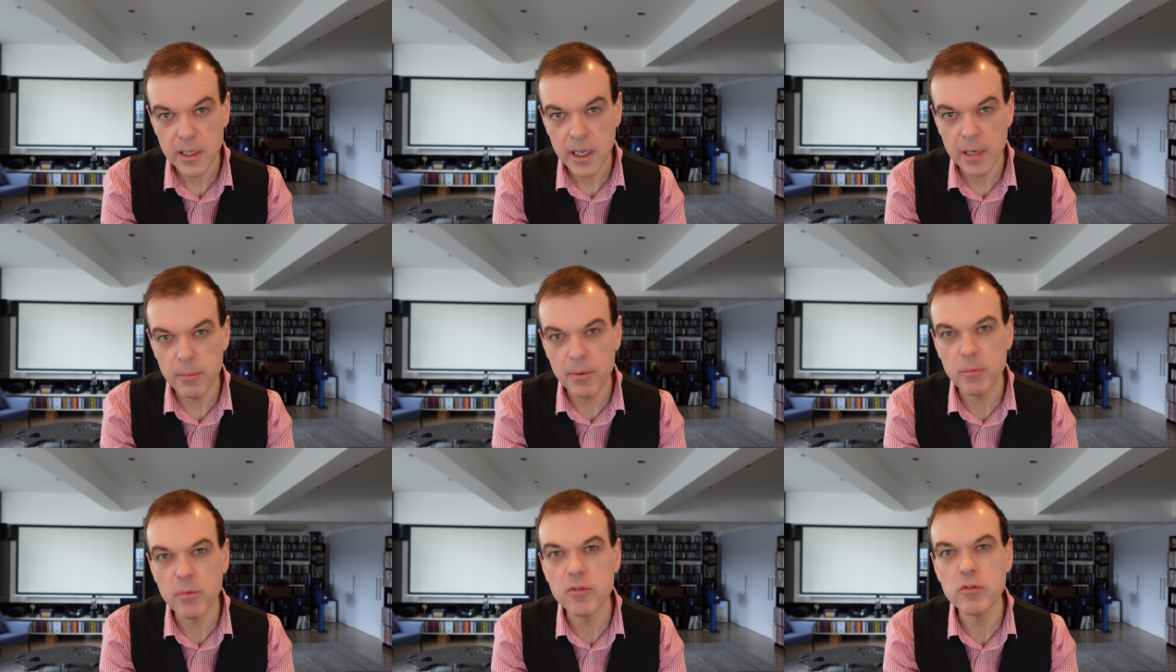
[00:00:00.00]

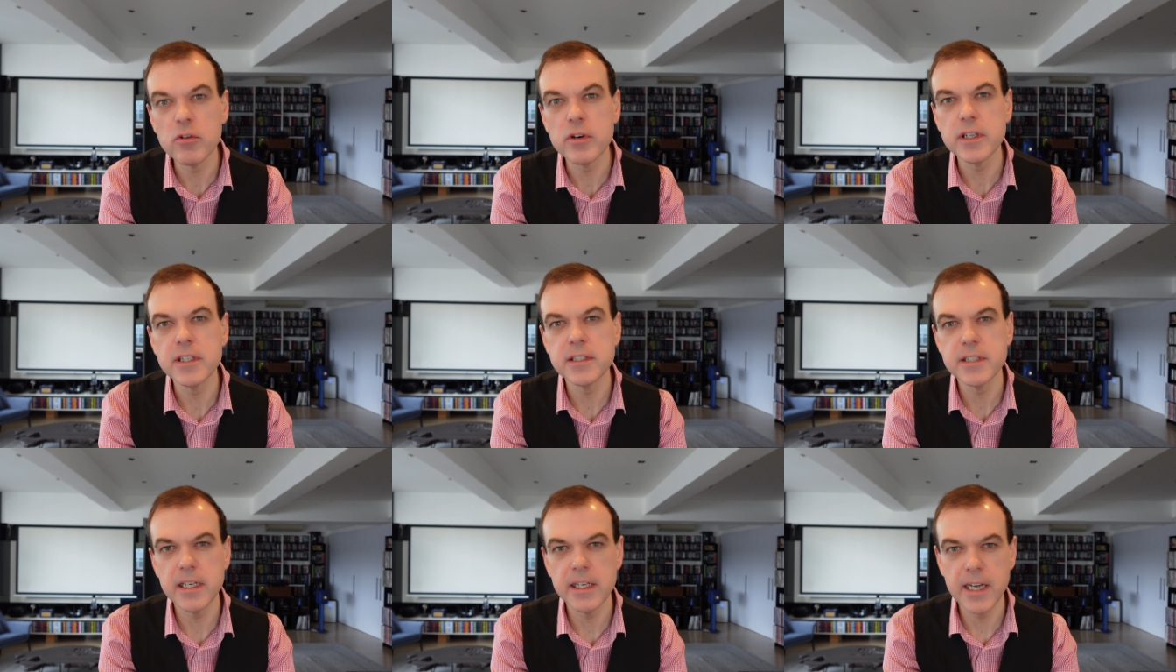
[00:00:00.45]
I mean, we've already
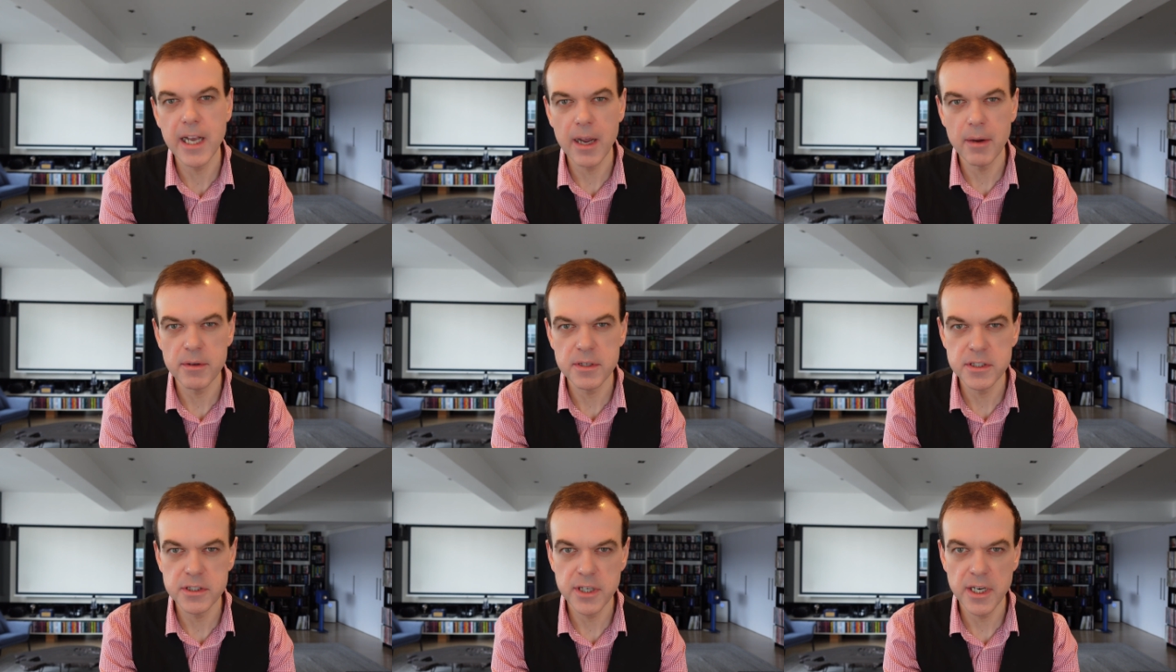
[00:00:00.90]
seen how
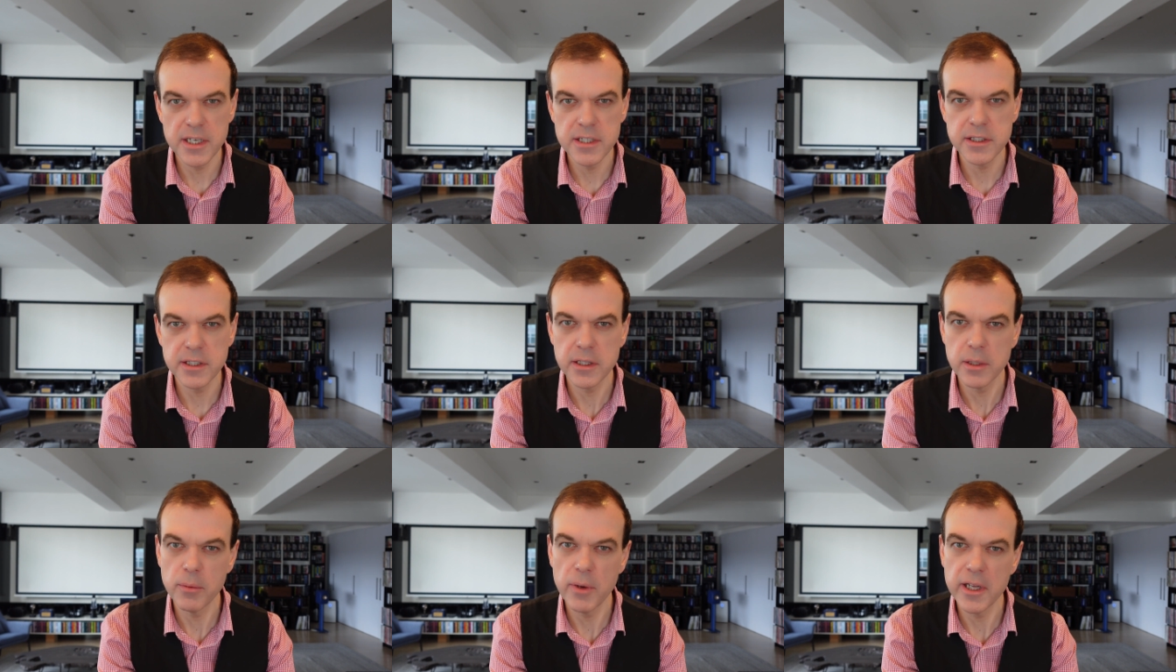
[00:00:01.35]
it's
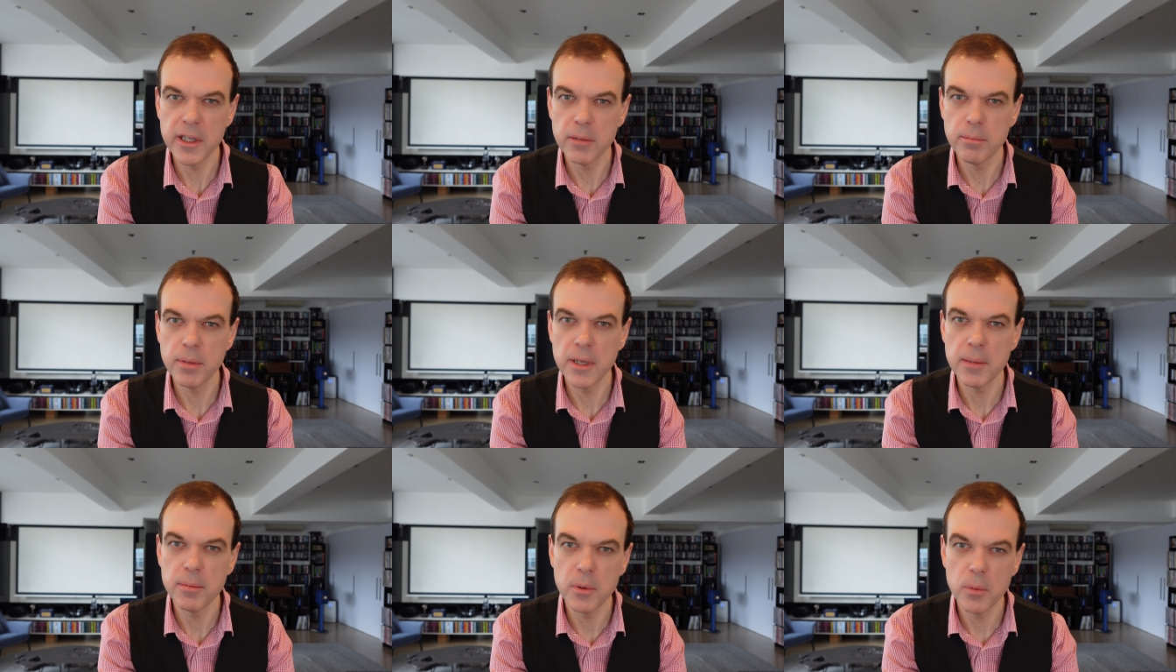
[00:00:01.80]
changing the way that
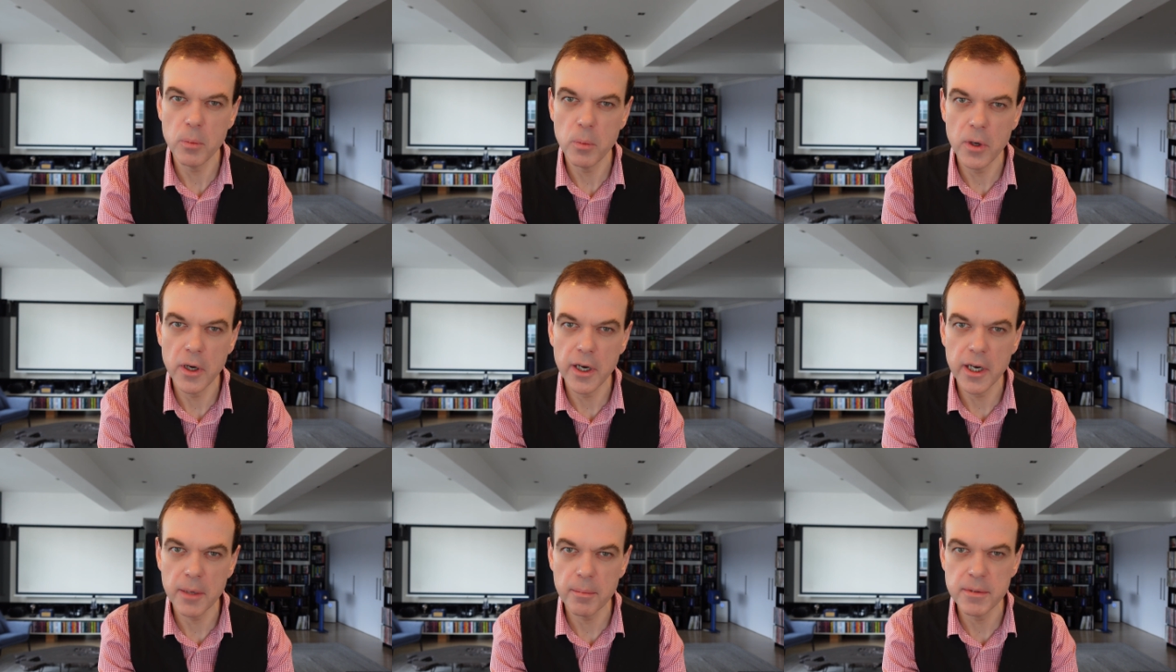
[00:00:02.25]
people
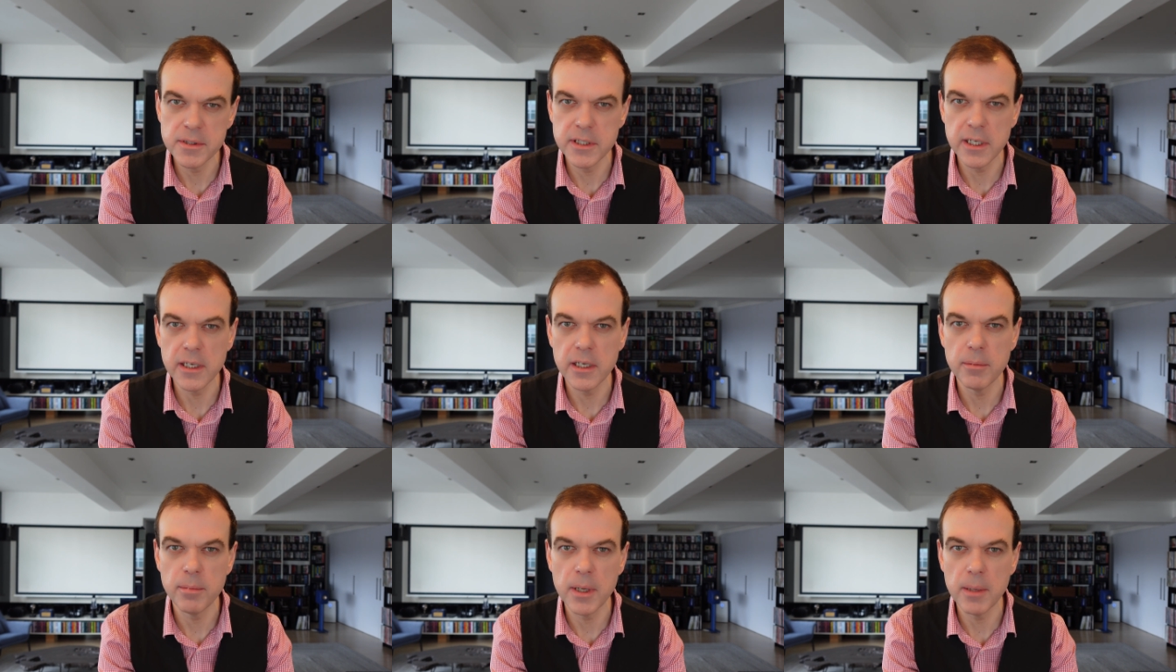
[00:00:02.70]
work,
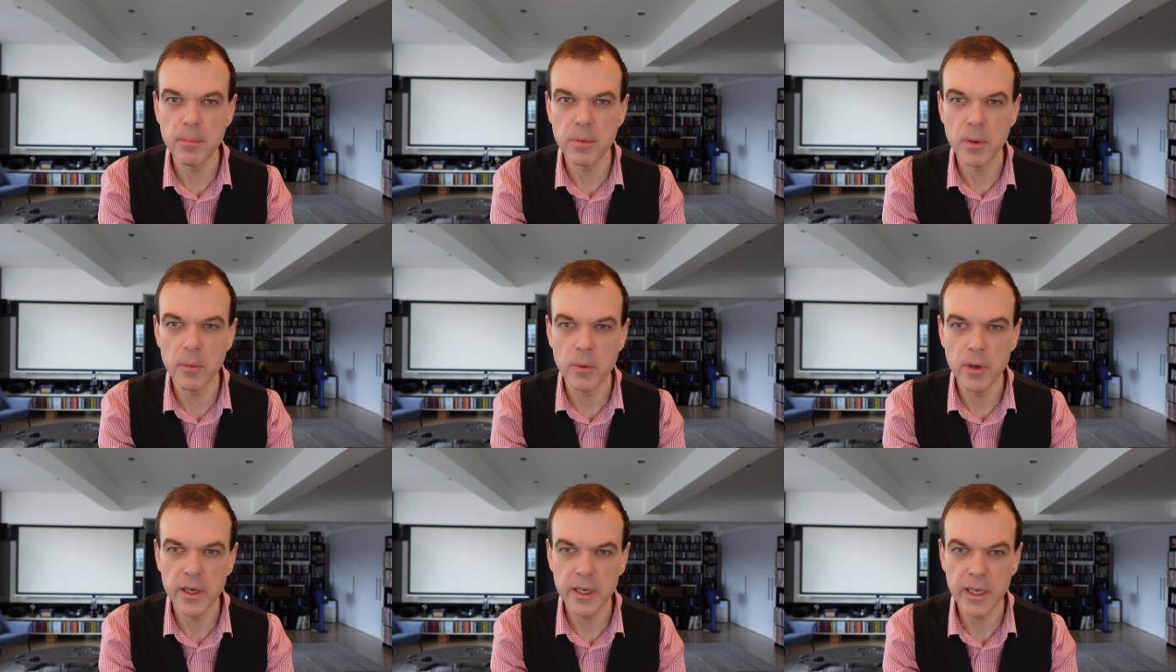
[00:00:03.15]
particularly
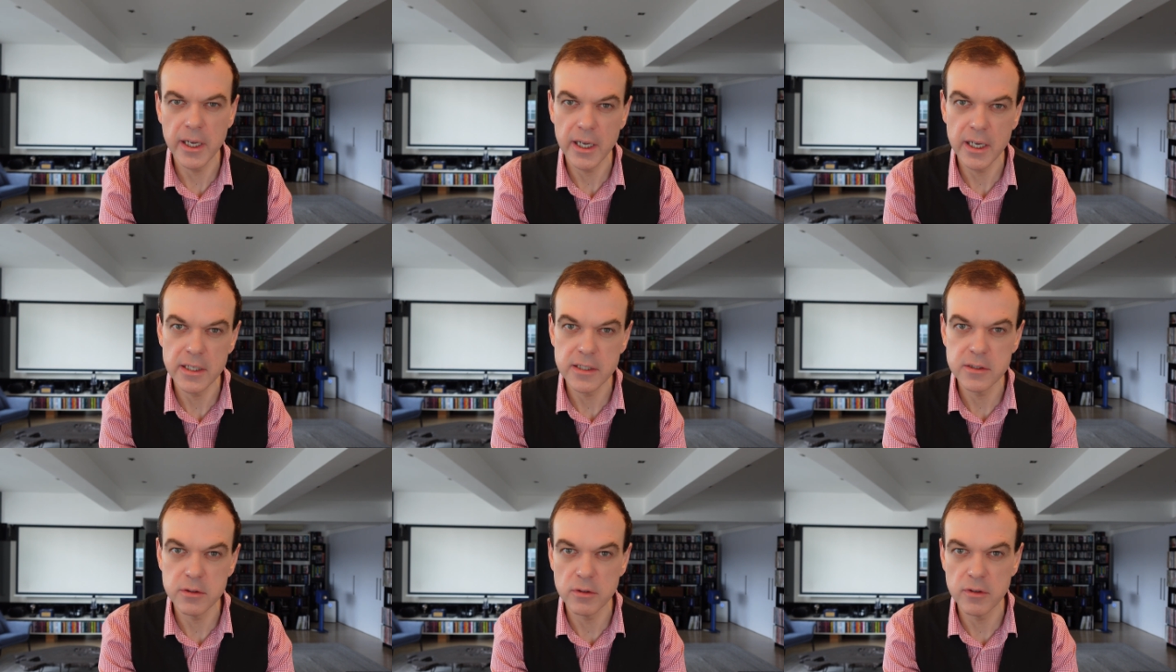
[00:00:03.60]
people working
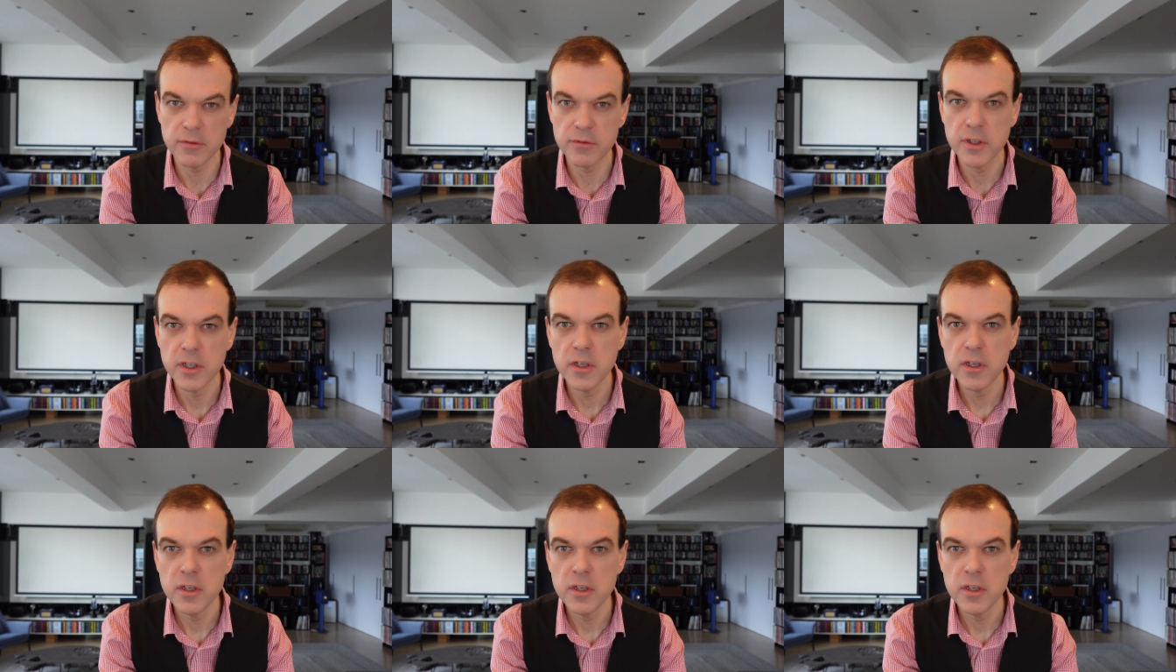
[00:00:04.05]
in sort of